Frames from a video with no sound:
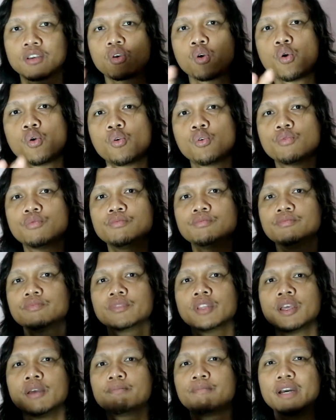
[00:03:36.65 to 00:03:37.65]

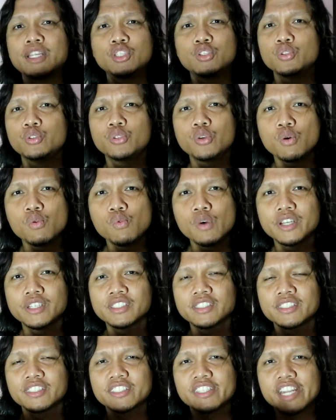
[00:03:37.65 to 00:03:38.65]
comb but you don't
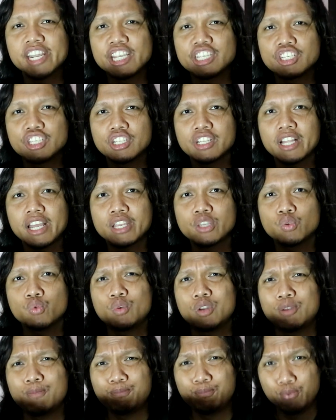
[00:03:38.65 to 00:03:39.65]
want to stretch it like
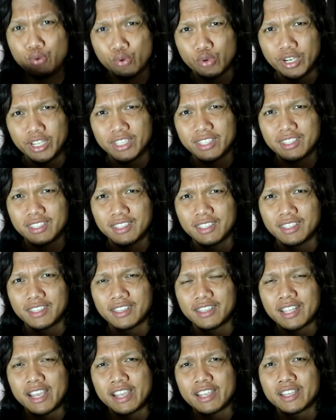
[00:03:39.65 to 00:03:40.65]
you want to pull it
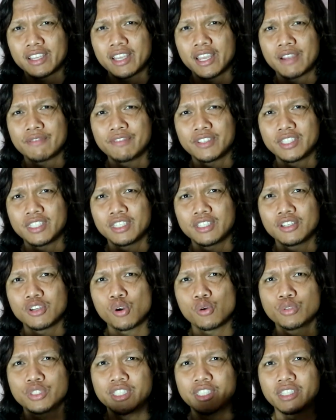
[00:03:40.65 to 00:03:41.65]
like everything
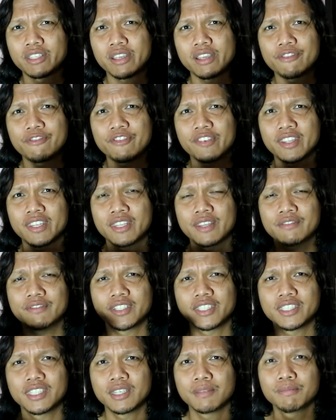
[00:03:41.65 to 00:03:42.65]
goes stiff and
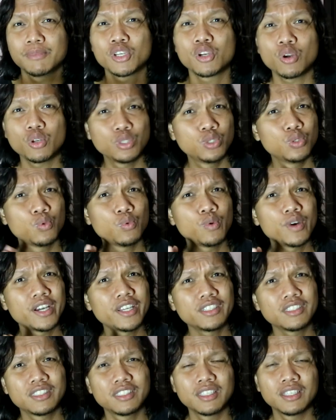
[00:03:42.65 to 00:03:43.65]
everything because you
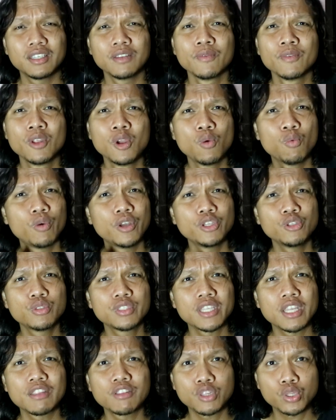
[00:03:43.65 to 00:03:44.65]
want the when you
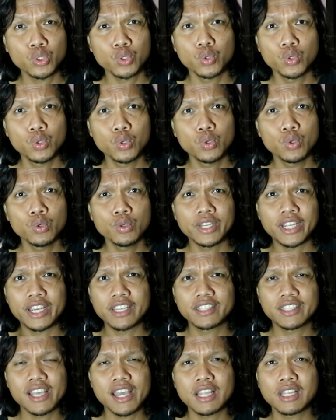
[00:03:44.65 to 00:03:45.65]
say two
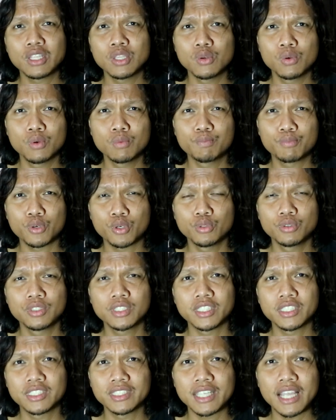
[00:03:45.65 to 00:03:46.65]
like that you
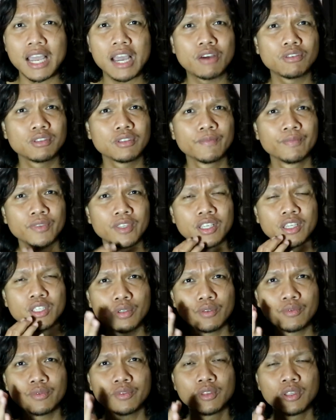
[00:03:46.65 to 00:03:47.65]
produce a sound
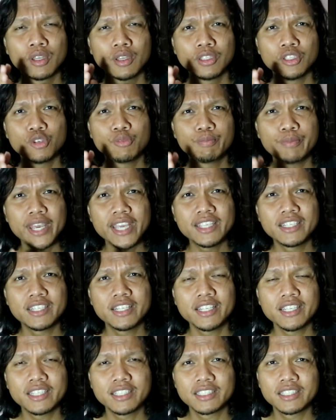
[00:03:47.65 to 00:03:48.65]
you
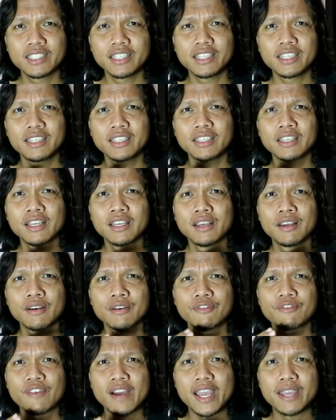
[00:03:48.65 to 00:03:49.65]
basically
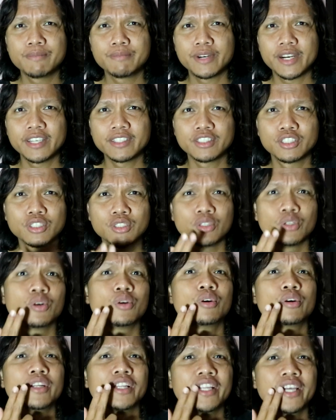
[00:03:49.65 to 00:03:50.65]
vibrate
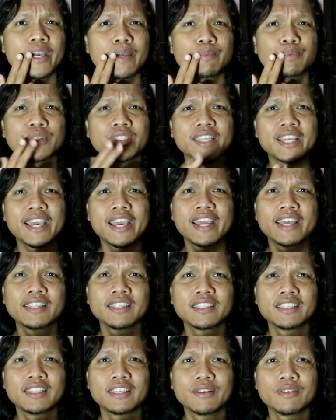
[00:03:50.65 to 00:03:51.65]
your lips
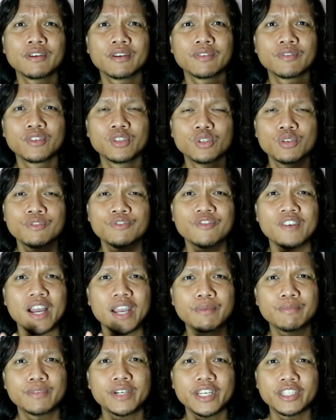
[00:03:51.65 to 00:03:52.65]
and uh, you
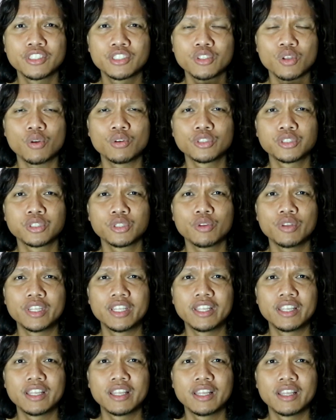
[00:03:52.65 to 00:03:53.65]
vibrate also
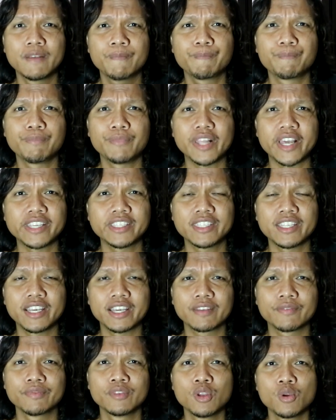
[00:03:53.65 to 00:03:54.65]
the
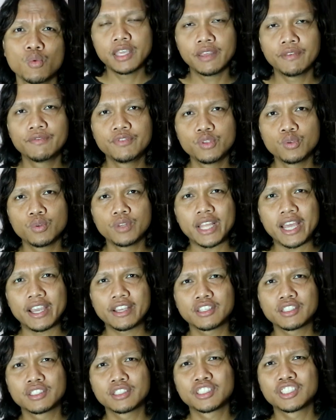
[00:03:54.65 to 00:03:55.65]
plastic if you
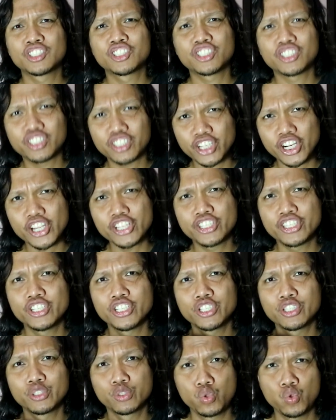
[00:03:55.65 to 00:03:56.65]
like
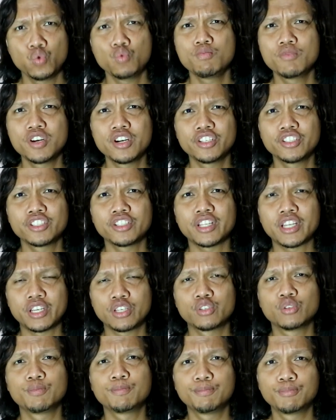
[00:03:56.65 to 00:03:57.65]
stretch it too much
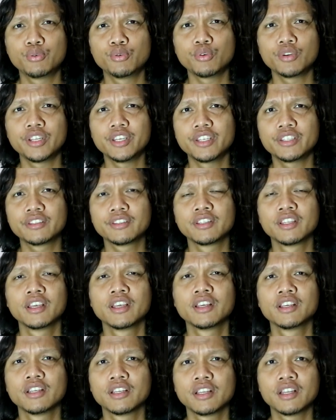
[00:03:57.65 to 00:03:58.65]
like you pull it
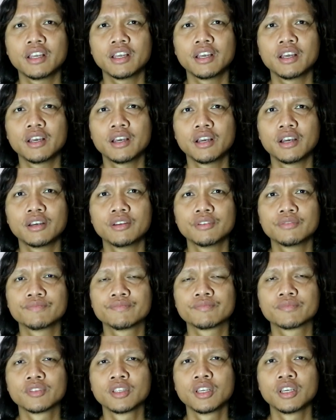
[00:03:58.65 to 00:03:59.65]

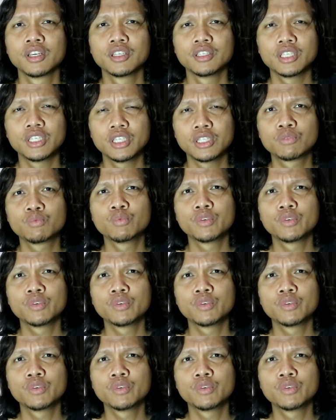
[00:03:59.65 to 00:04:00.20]
uh, it